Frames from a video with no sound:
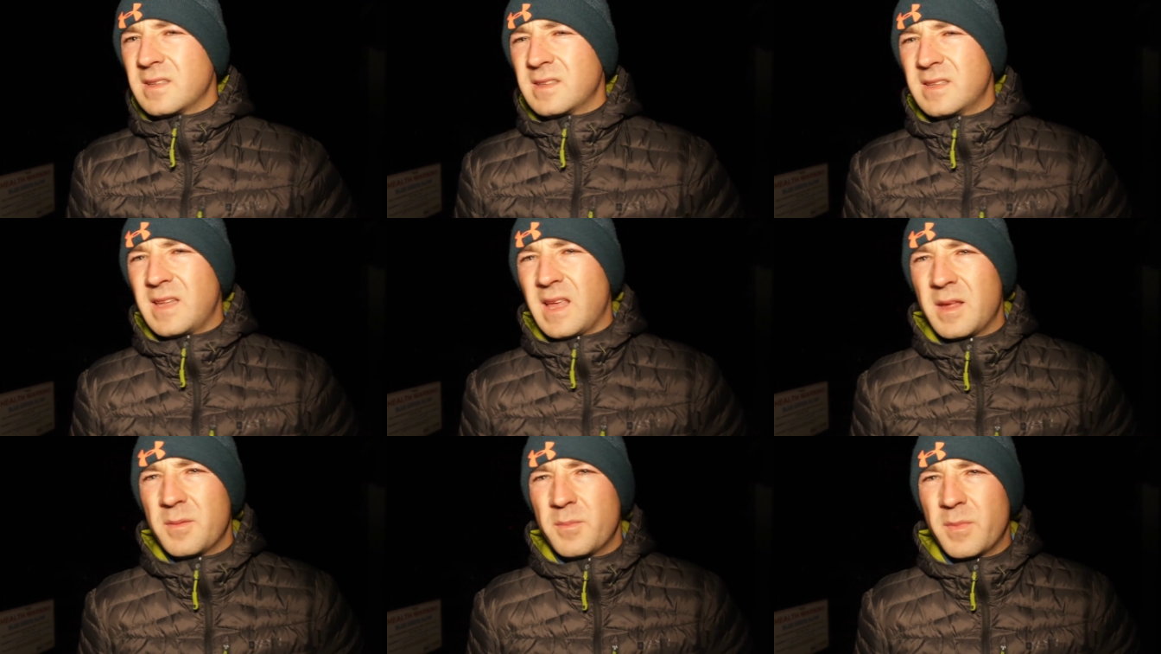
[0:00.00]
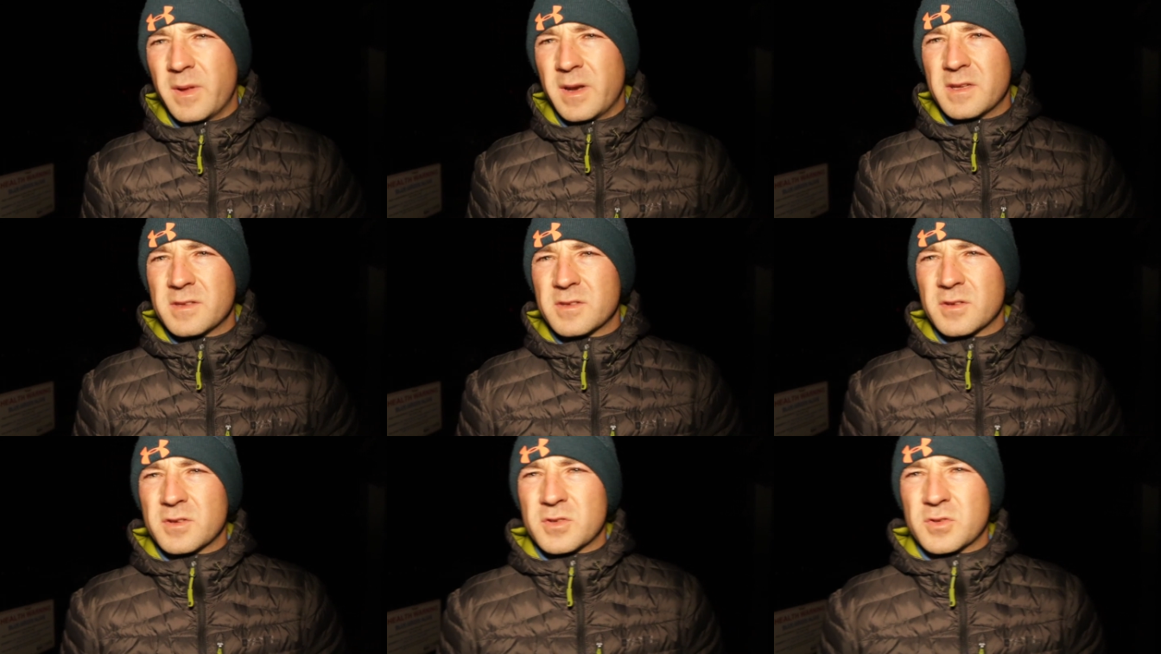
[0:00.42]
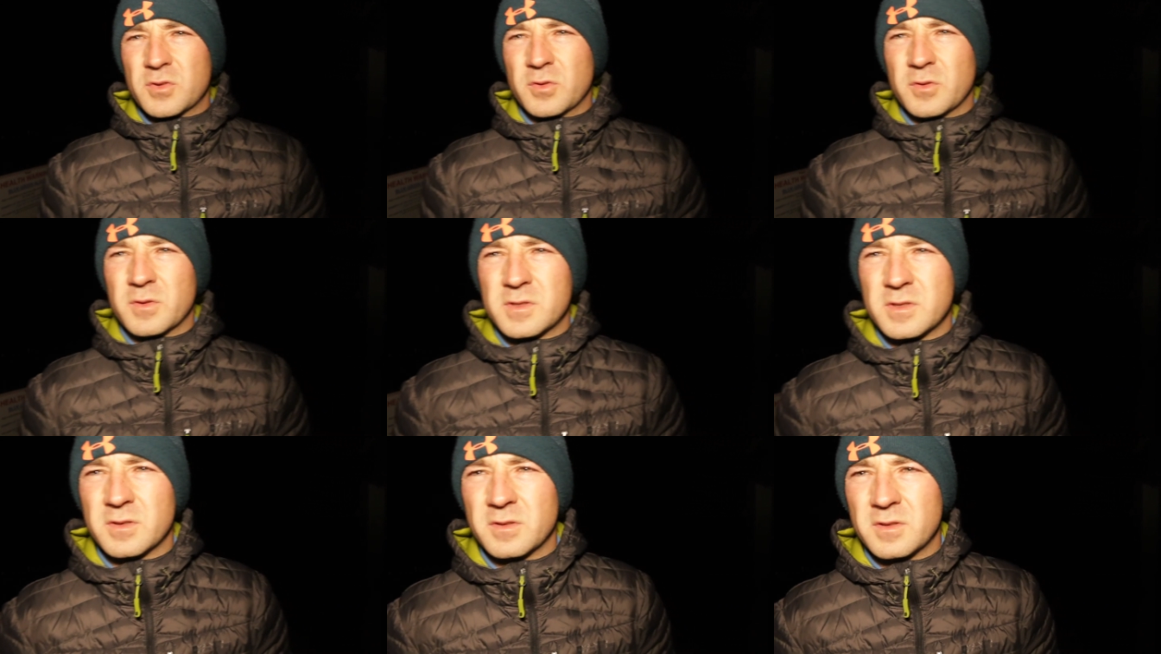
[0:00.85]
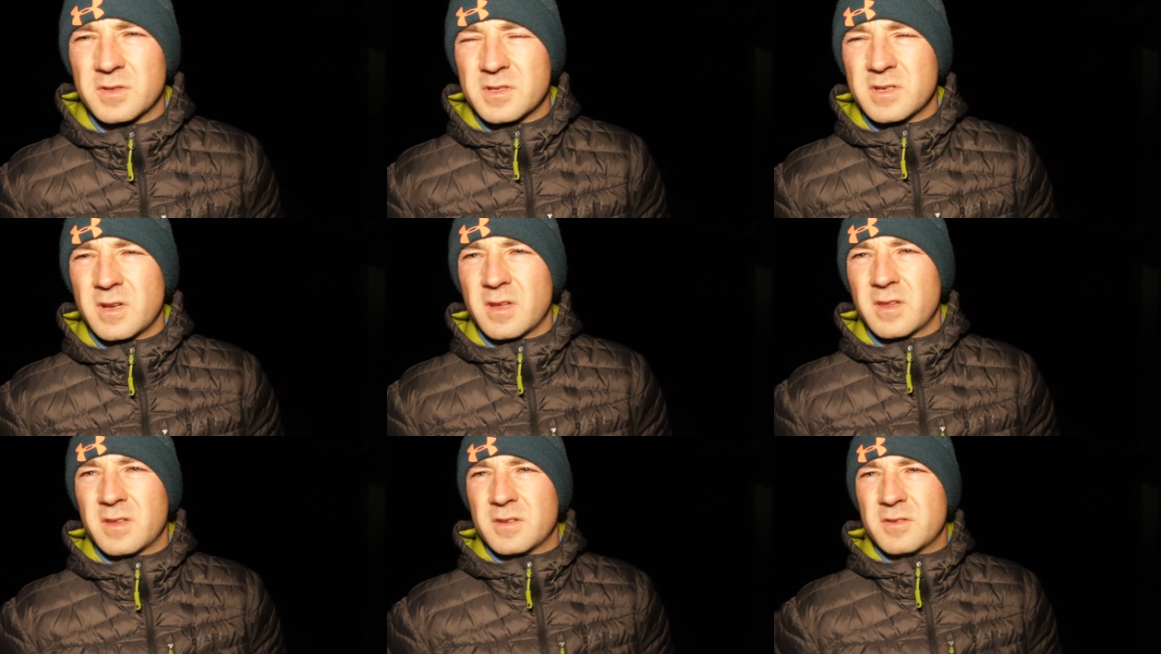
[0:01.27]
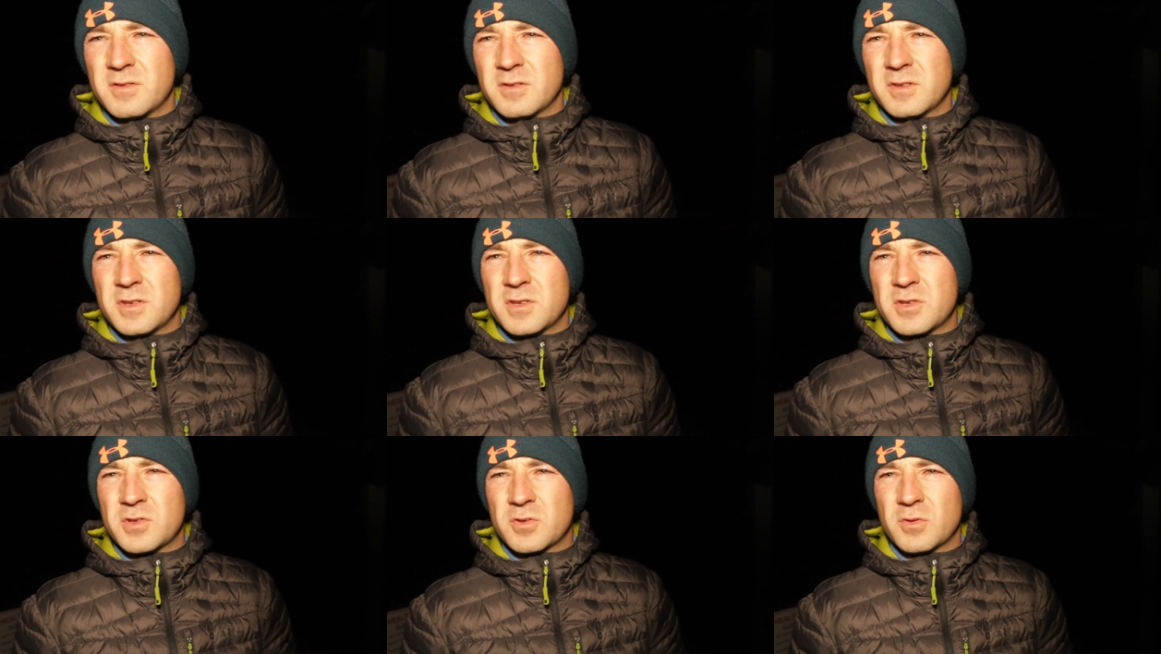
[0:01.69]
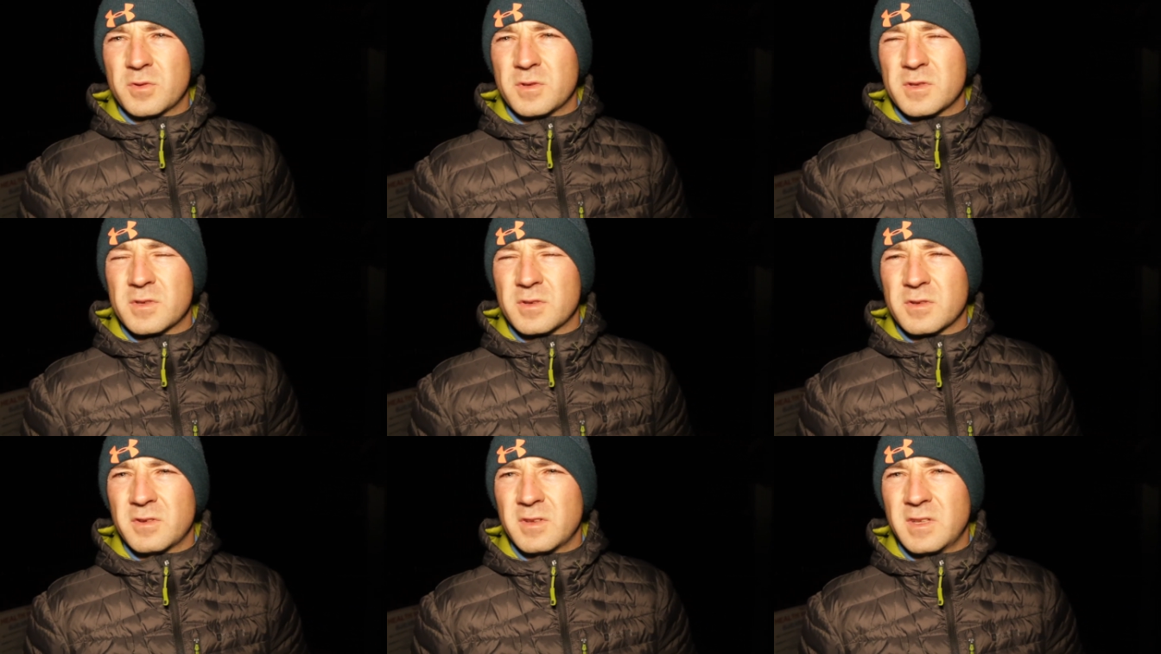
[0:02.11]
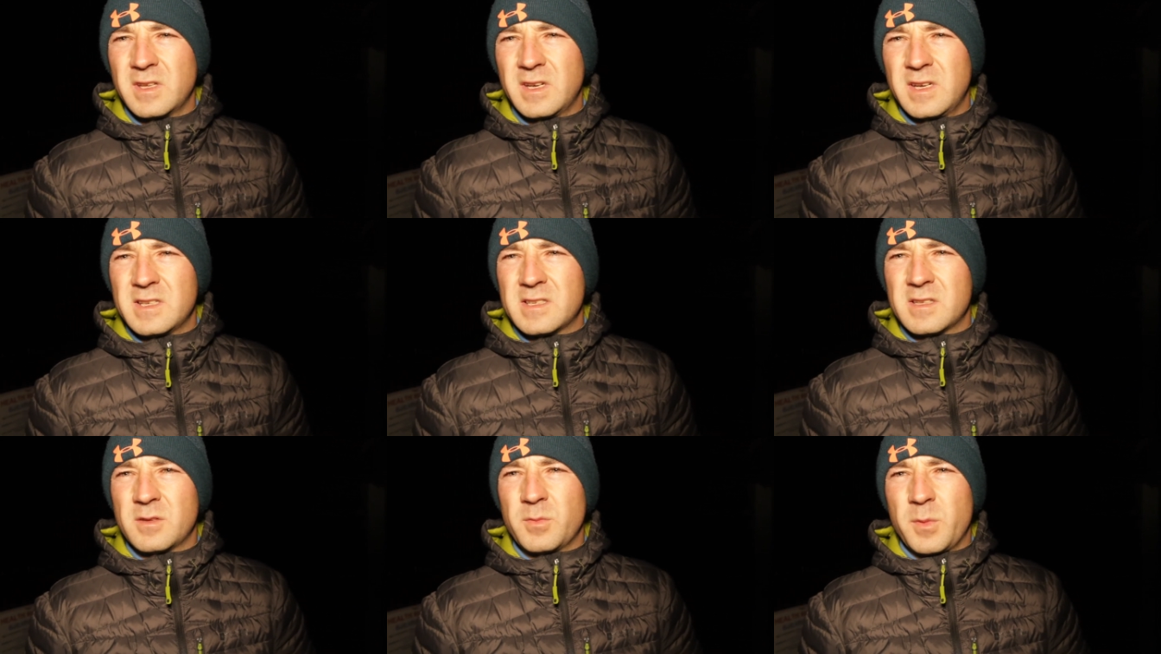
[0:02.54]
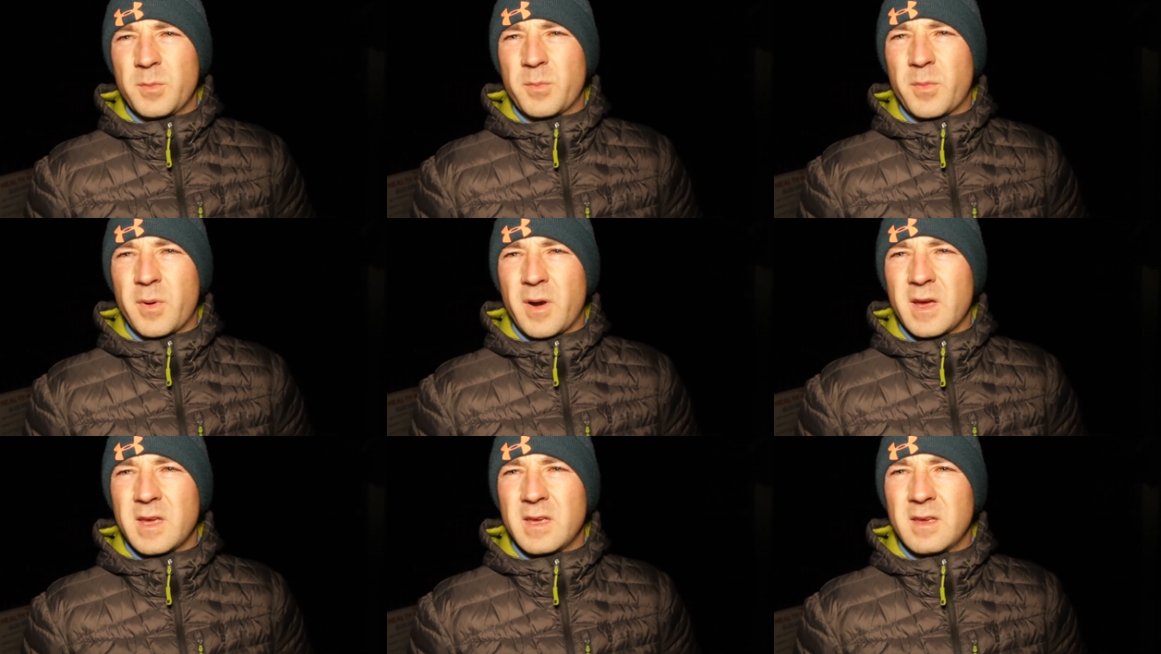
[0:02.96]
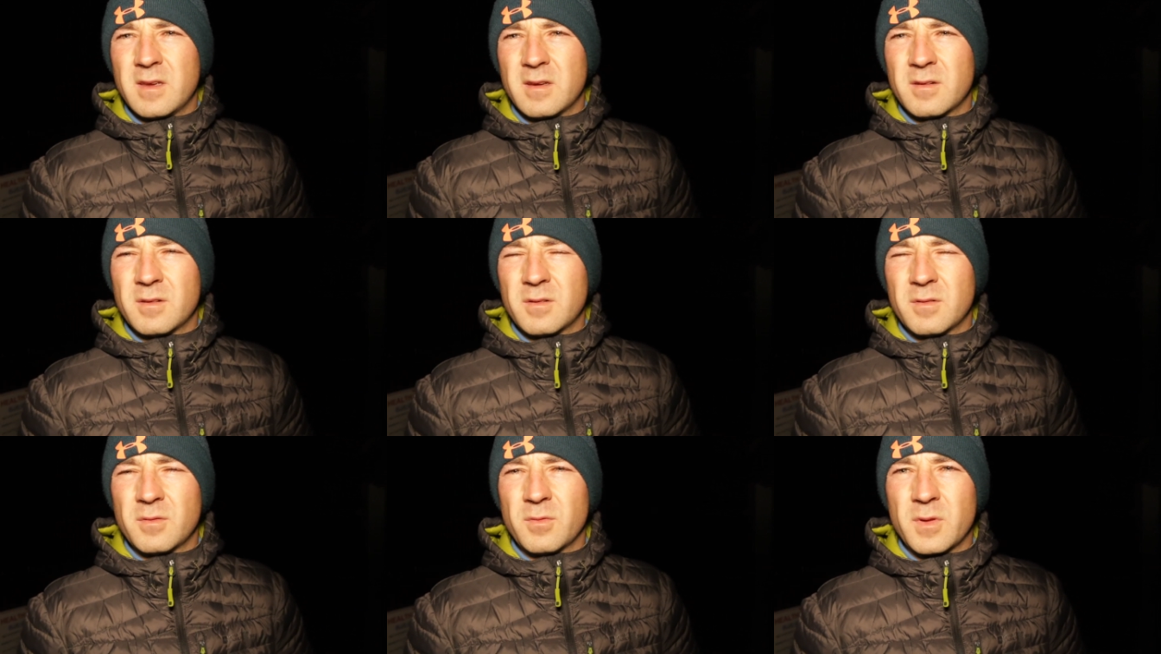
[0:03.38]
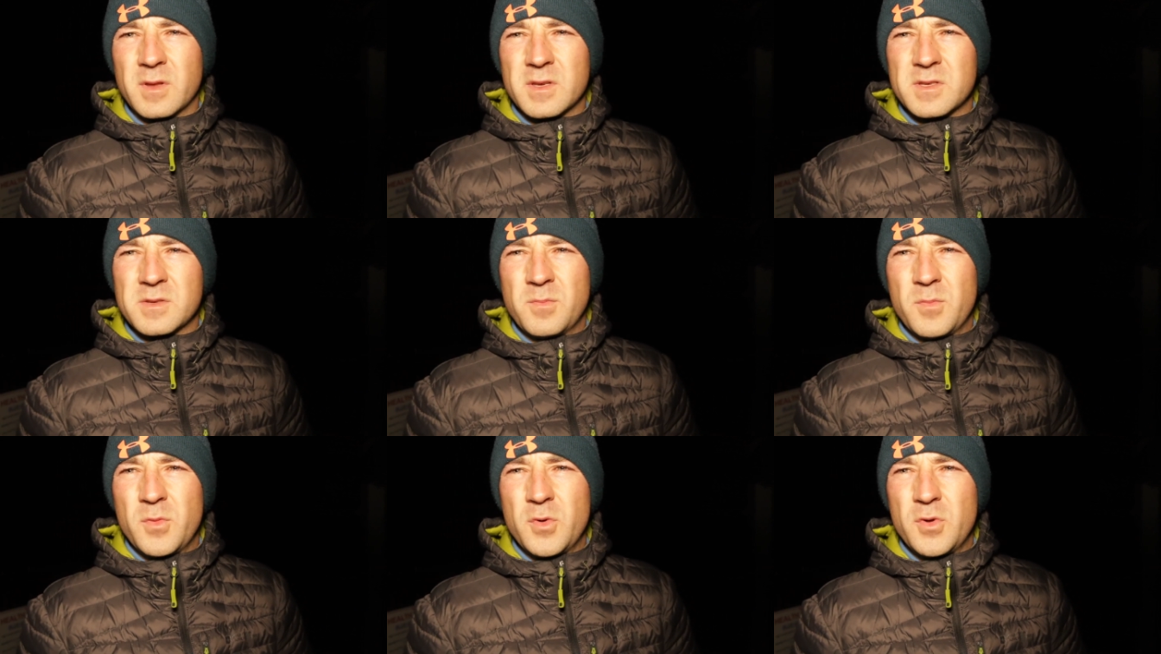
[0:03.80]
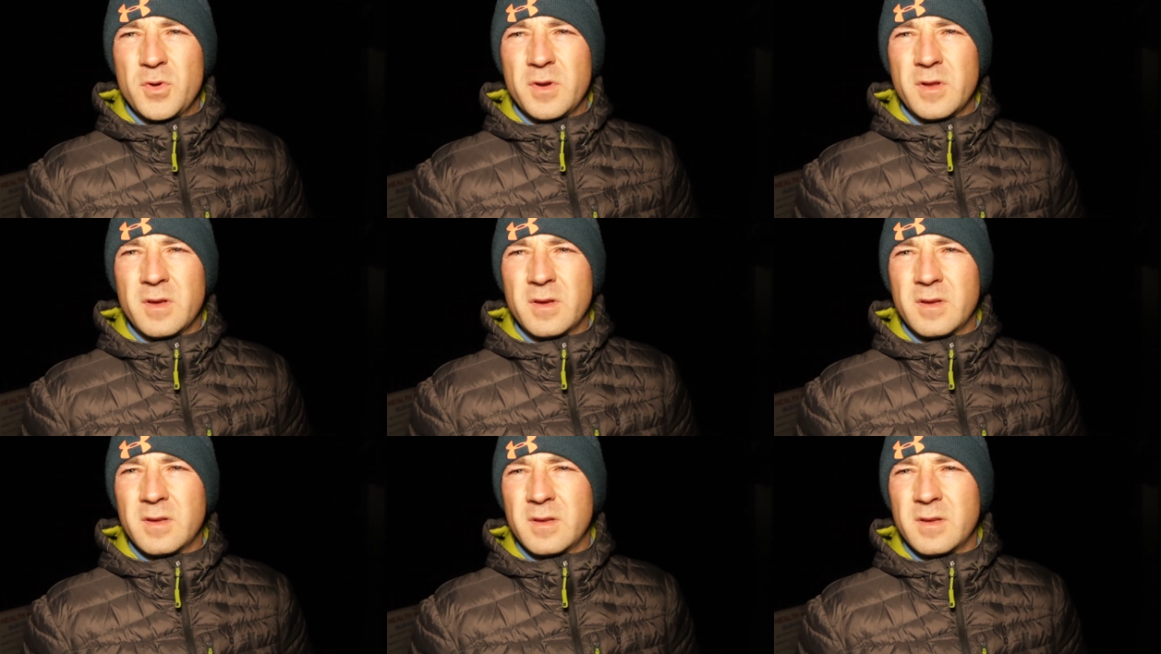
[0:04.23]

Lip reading: 10 minutes or so, so there's nothing really shown, so it really needs to be bright with this moon.